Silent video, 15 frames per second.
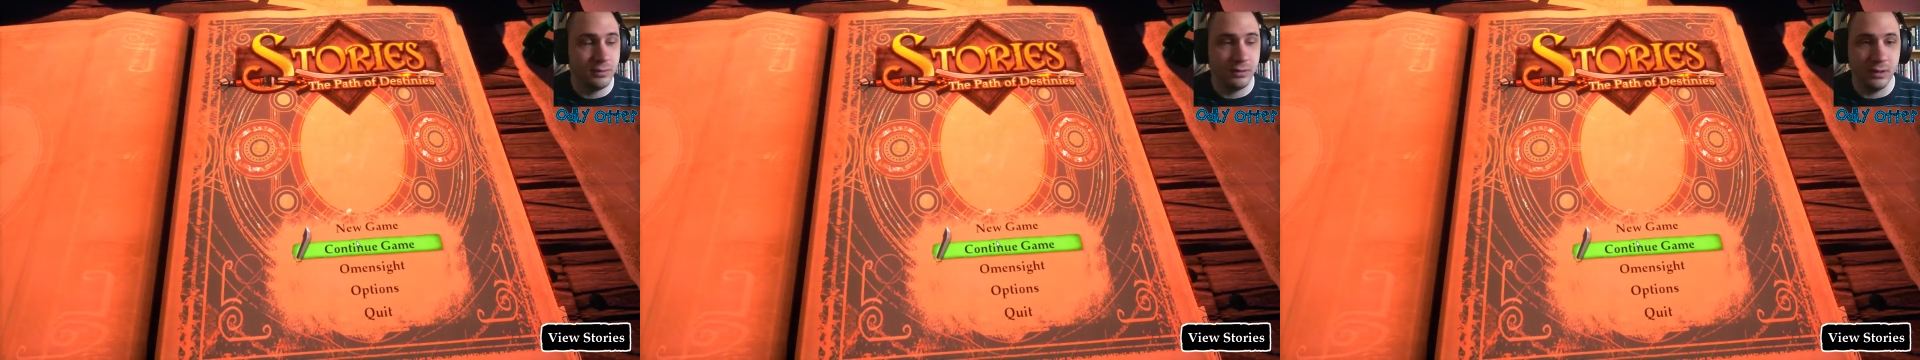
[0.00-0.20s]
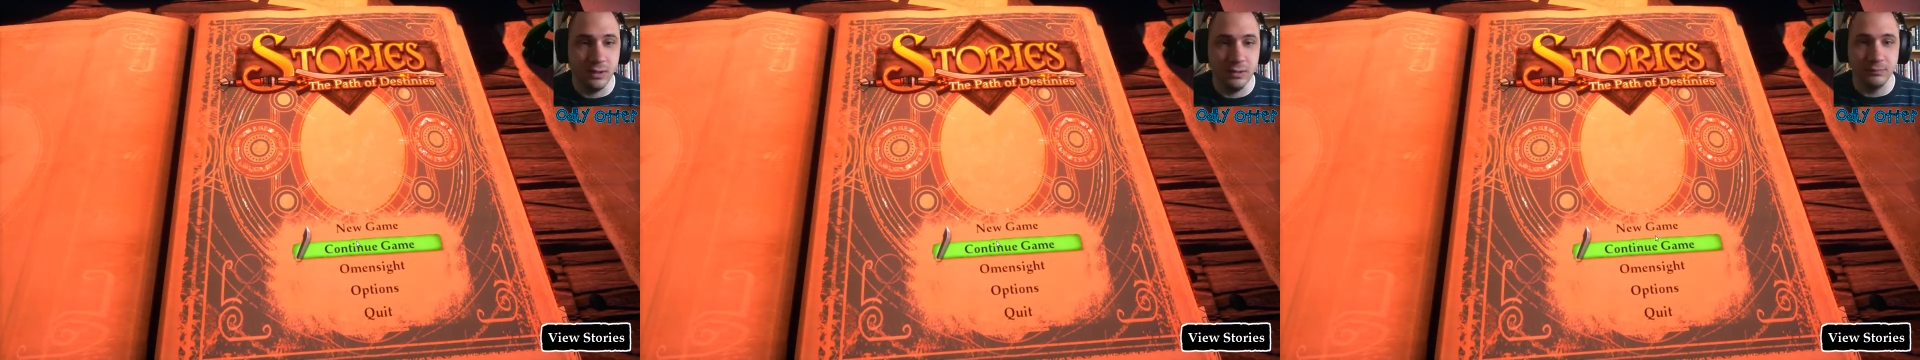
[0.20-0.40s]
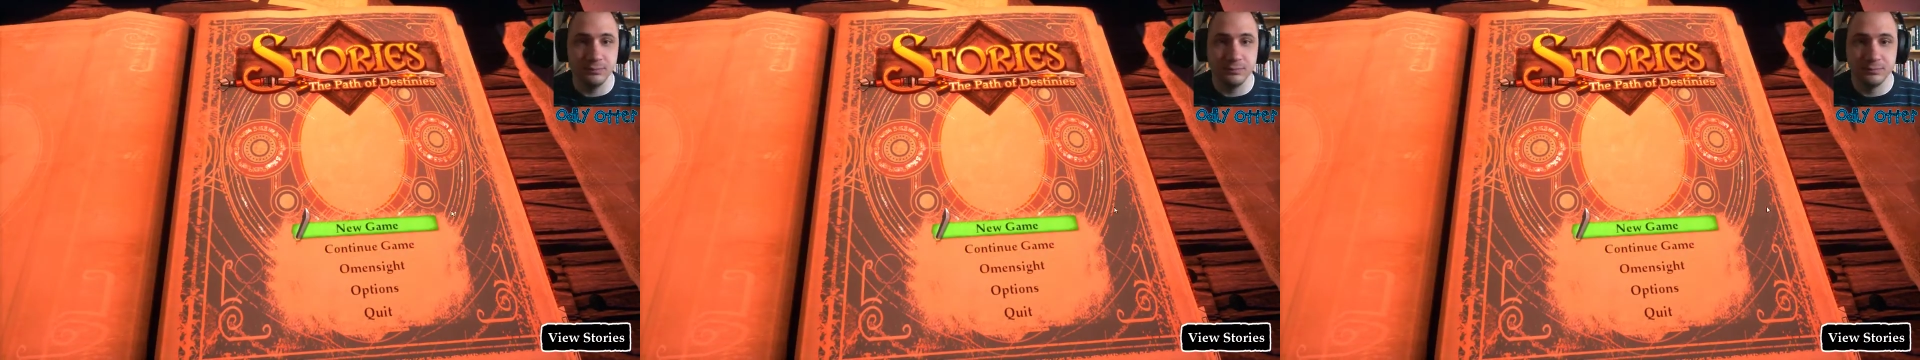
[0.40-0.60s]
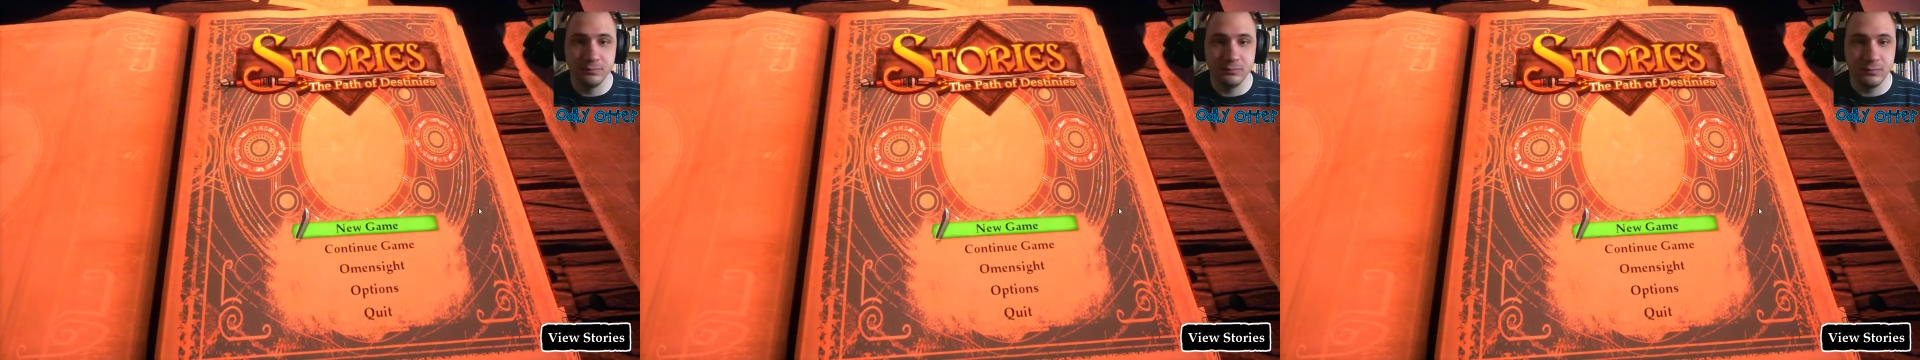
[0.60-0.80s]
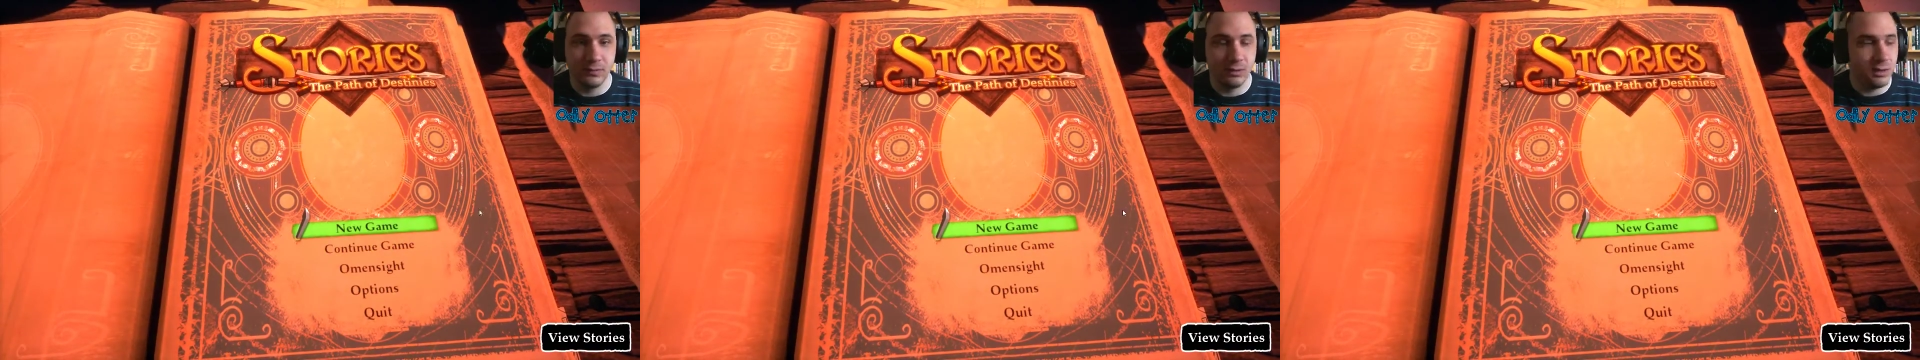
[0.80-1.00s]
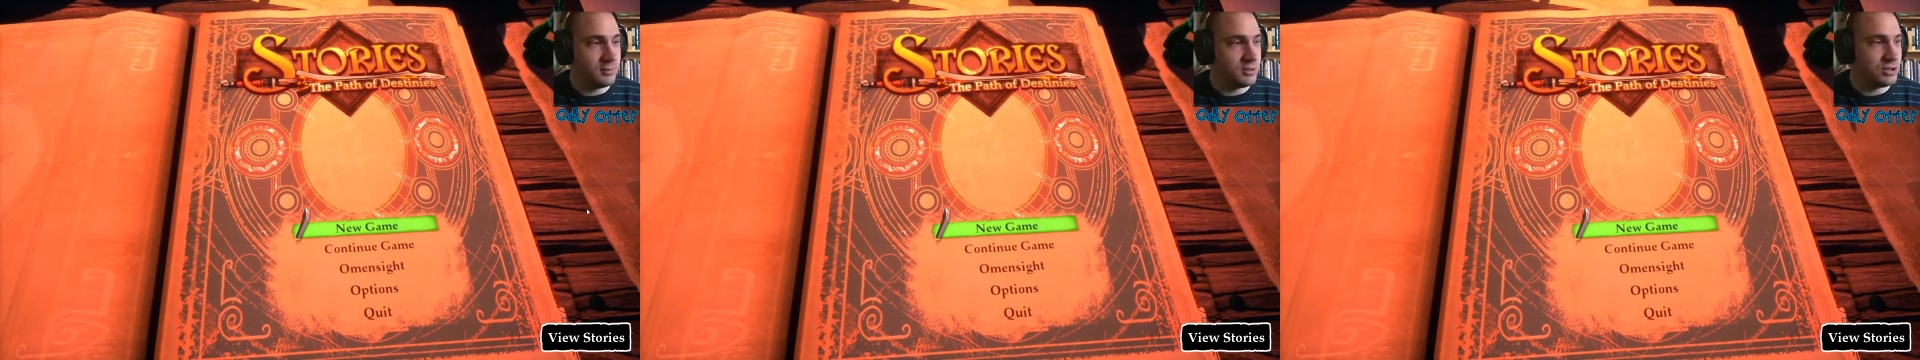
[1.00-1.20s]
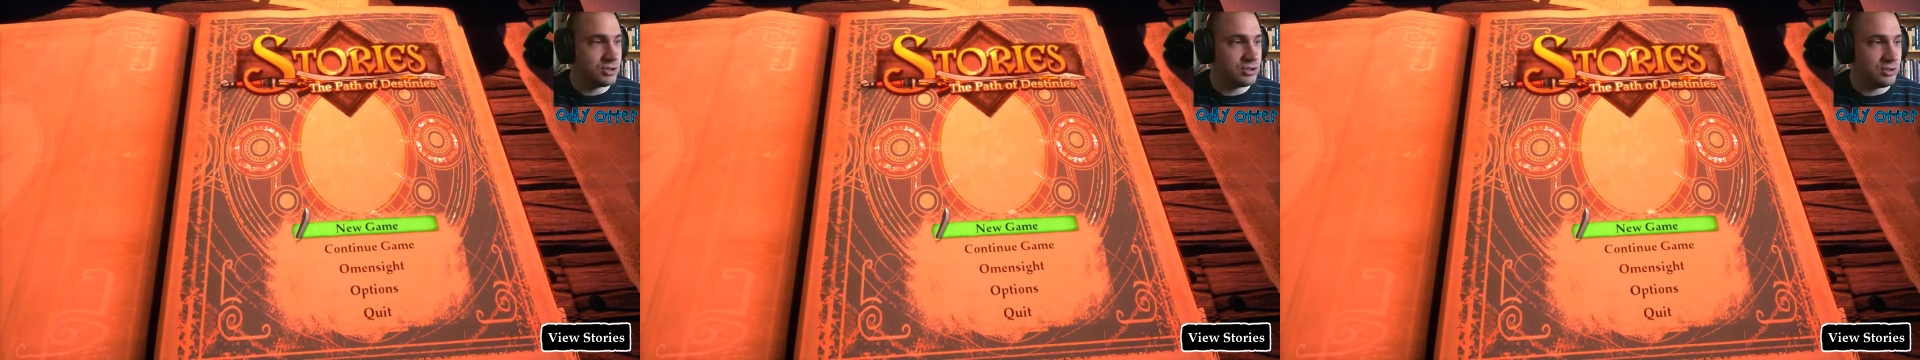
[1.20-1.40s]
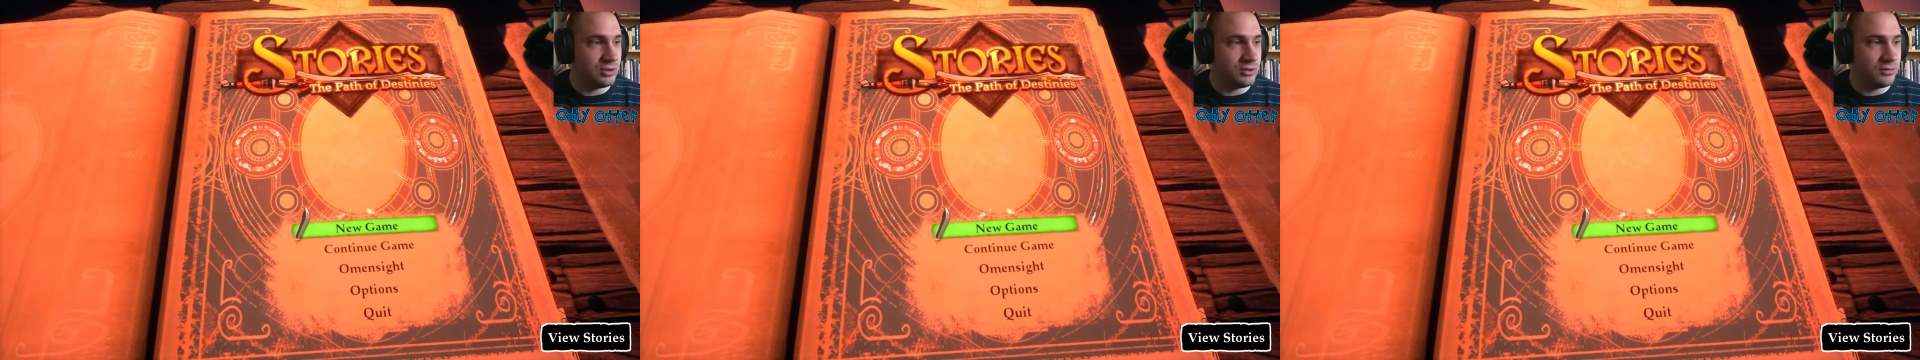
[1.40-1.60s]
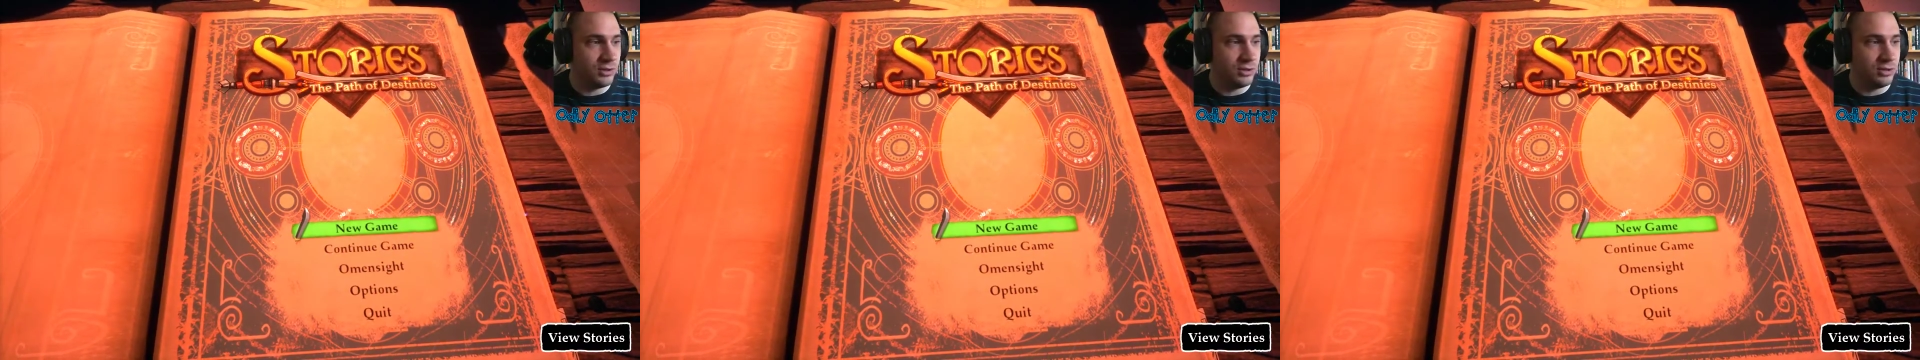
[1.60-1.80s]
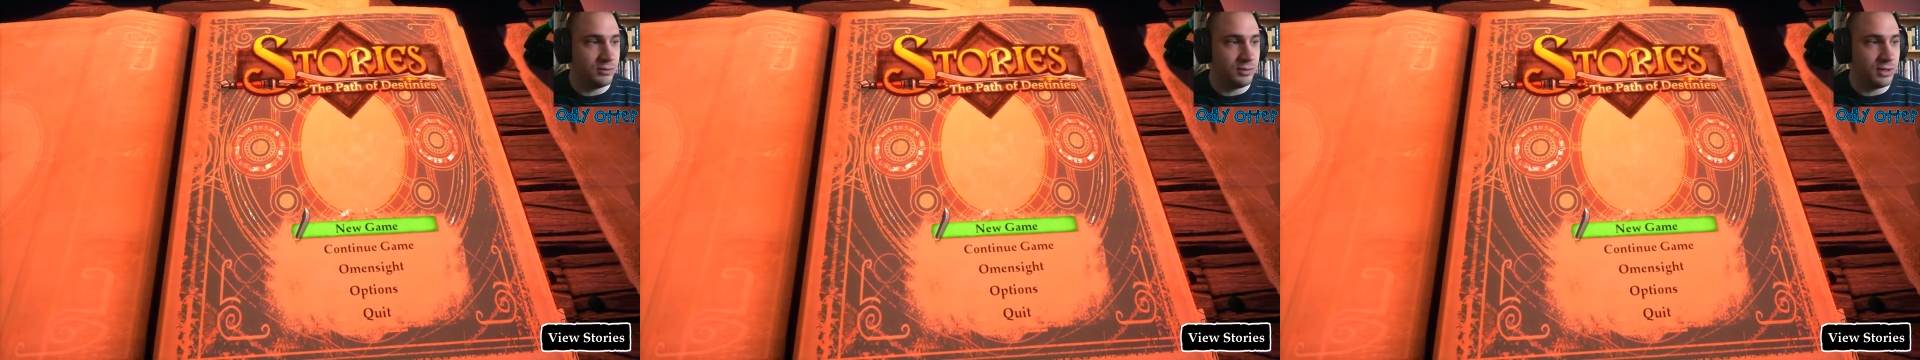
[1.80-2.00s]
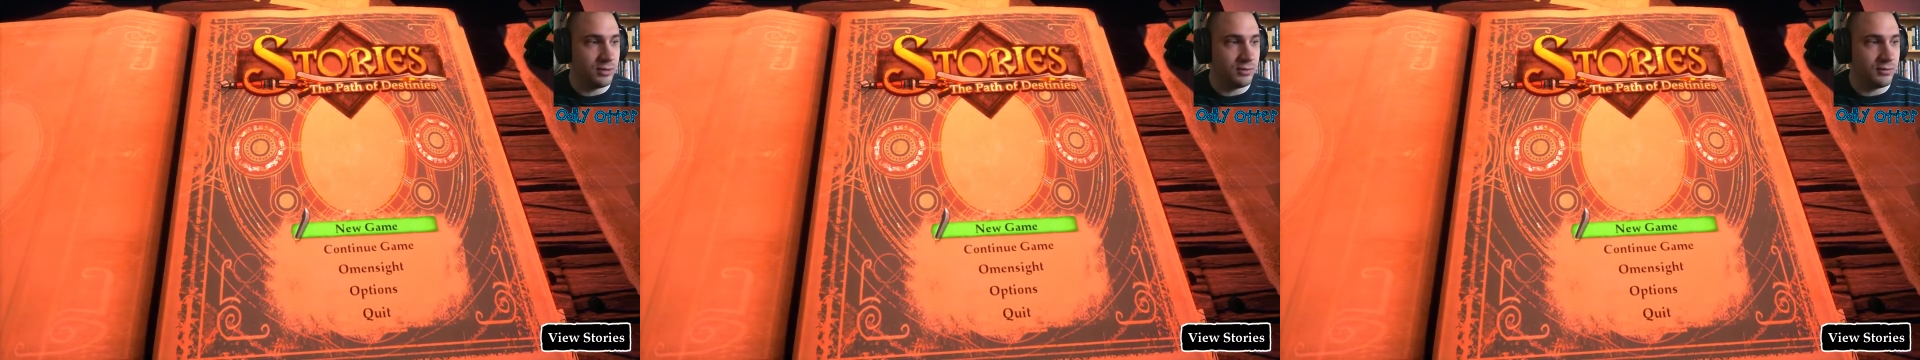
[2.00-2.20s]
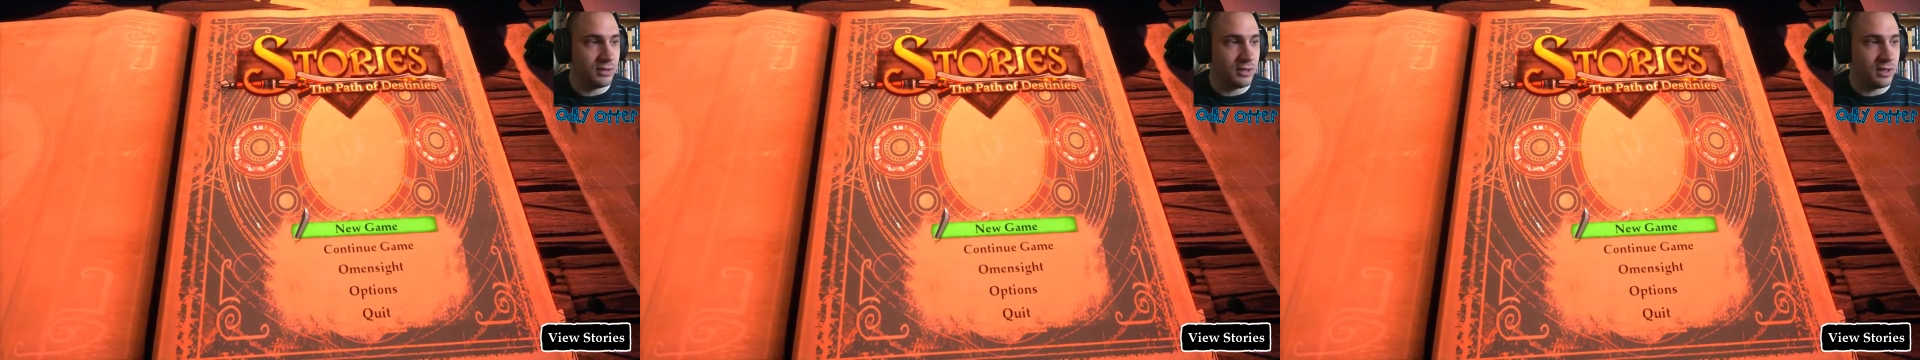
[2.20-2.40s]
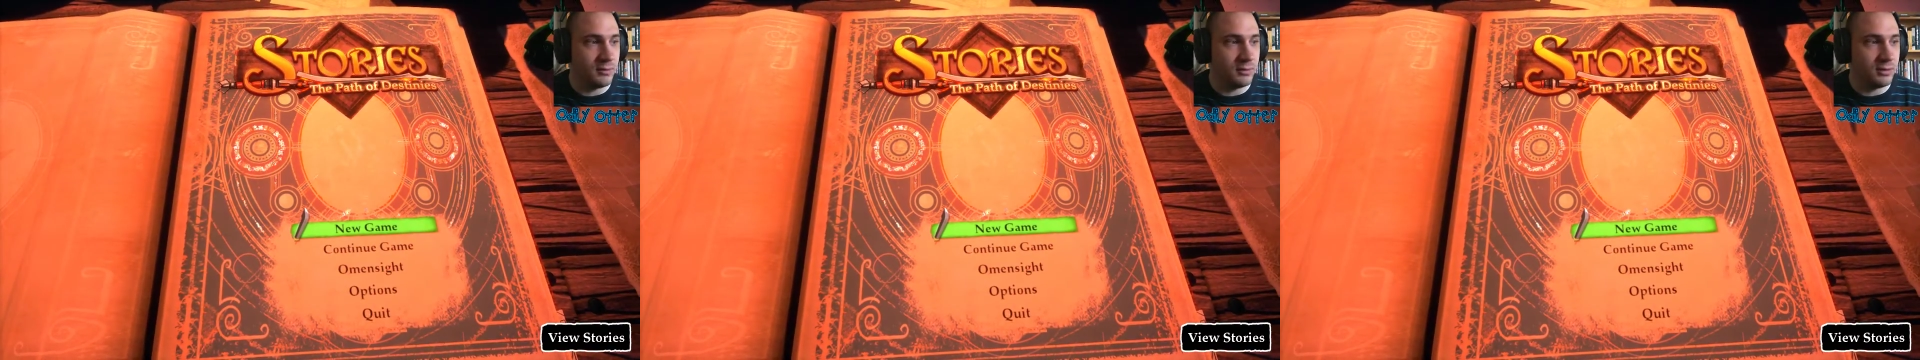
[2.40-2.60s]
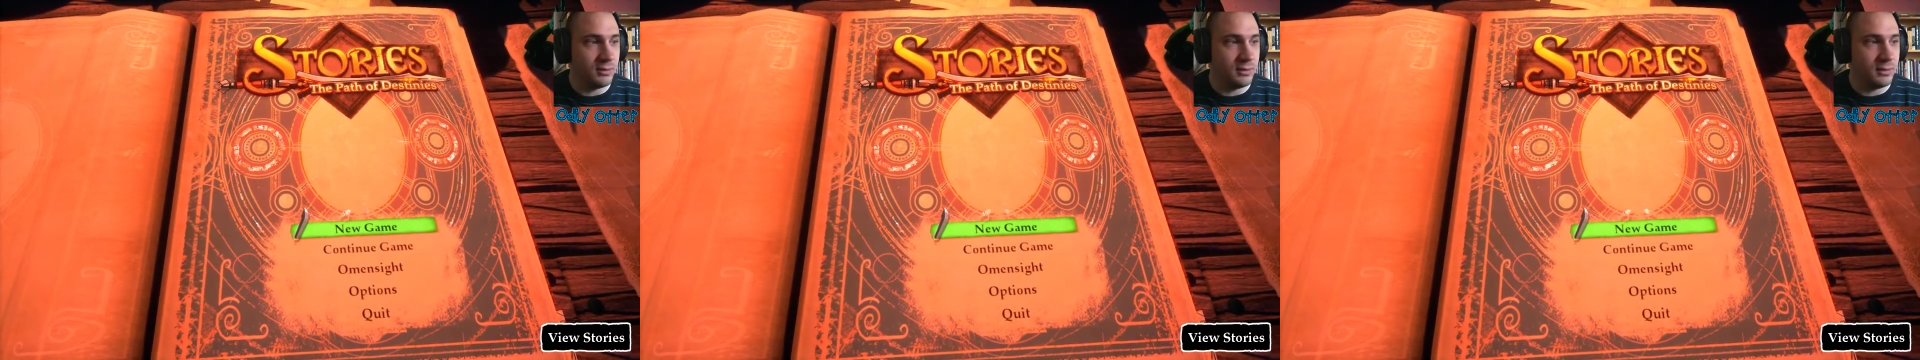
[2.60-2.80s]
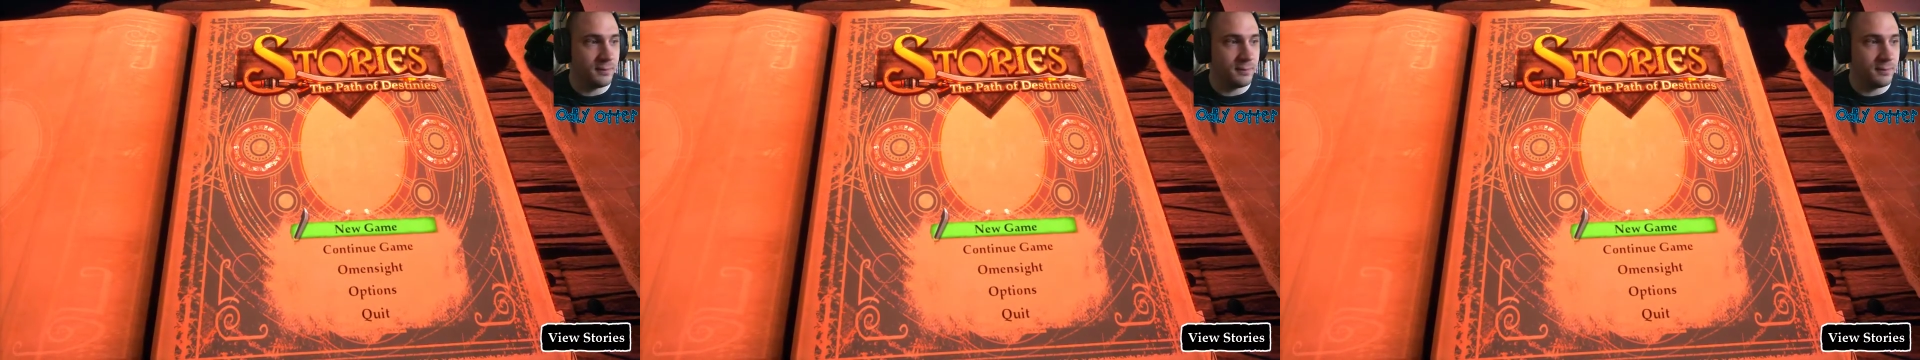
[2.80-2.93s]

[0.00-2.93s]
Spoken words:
let me just turn the volume down of the game a little bit,